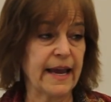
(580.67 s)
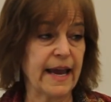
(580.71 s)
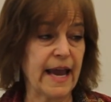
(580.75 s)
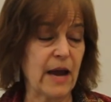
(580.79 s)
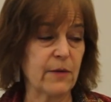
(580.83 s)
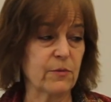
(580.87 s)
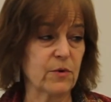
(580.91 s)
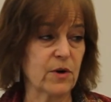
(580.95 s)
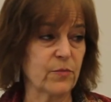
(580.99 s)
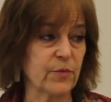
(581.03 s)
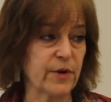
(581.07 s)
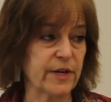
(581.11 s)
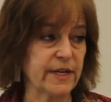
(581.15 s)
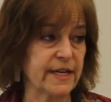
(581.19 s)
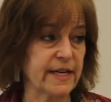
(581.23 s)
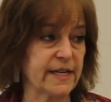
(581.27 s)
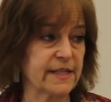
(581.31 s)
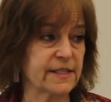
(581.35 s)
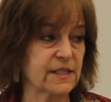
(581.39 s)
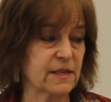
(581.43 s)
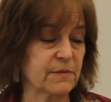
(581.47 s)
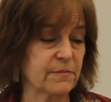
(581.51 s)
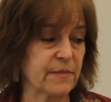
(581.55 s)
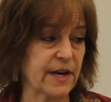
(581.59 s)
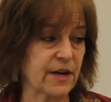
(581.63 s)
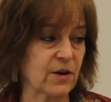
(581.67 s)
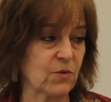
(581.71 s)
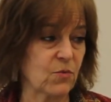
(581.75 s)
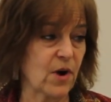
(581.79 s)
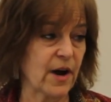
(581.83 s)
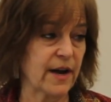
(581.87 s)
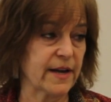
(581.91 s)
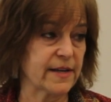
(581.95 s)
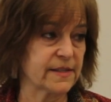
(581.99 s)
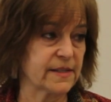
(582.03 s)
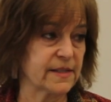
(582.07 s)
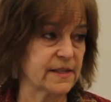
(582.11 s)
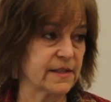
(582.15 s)
And when we need to make
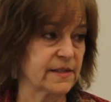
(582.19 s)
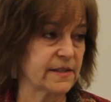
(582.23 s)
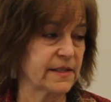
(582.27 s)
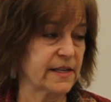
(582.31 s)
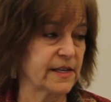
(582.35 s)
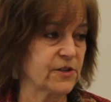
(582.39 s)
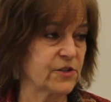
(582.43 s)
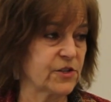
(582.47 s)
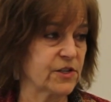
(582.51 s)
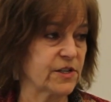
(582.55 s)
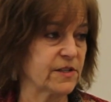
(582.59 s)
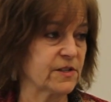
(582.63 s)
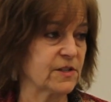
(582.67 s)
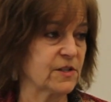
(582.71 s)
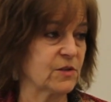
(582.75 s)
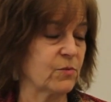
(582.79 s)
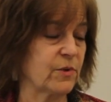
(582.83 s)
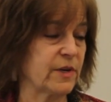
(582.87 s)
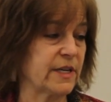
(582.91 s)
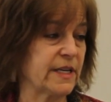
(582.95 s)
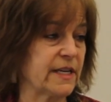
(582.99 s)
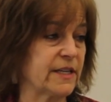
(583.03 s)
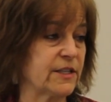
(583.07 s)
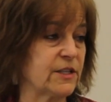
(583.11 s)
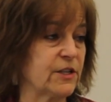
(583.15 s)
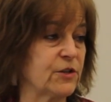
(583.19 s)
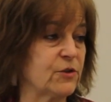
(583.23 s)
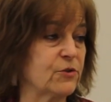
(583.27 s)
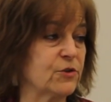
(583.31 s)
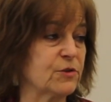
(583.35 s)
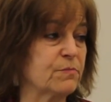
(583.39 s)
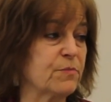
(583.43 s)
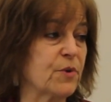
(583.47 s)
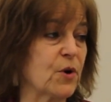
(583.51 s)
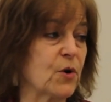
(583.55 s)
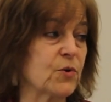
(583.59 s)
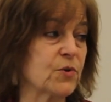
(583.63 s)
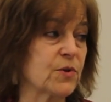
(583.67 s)
wise decisions, we need to use
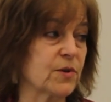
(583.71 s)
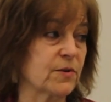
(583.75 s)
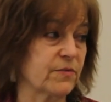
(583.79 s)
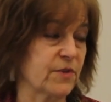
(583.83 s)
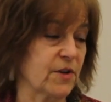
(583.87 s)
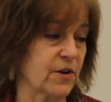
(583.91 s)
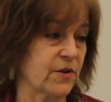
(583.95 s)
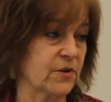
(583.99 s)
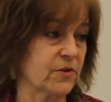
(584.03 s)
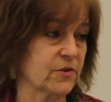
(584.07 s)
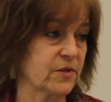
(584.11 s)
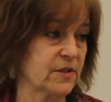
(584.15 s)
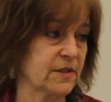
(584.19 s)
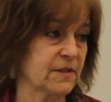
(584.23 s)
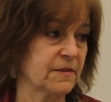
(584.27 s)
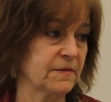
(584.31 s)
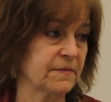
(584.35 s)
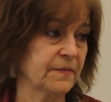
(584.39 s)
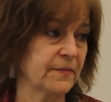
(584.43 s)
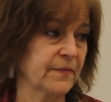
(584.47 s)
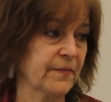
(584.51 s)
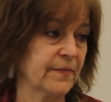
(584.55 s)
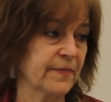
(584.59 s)
both of those.